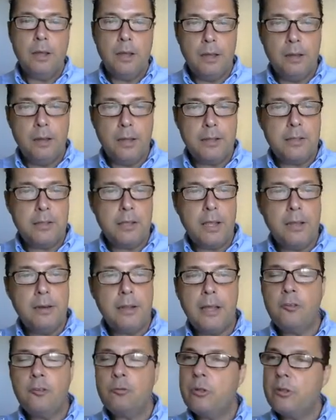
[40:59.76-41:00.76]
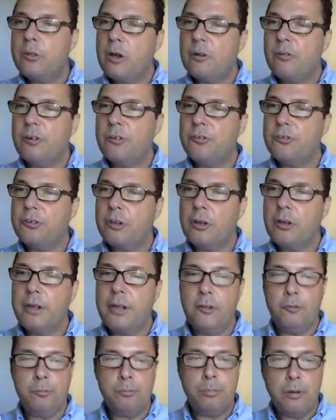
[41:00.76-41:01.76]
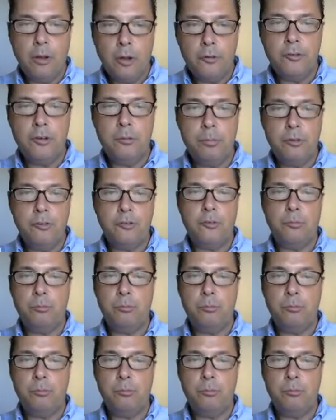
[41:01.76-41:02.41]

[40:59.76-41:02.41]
Again, as with RSI, it's plotted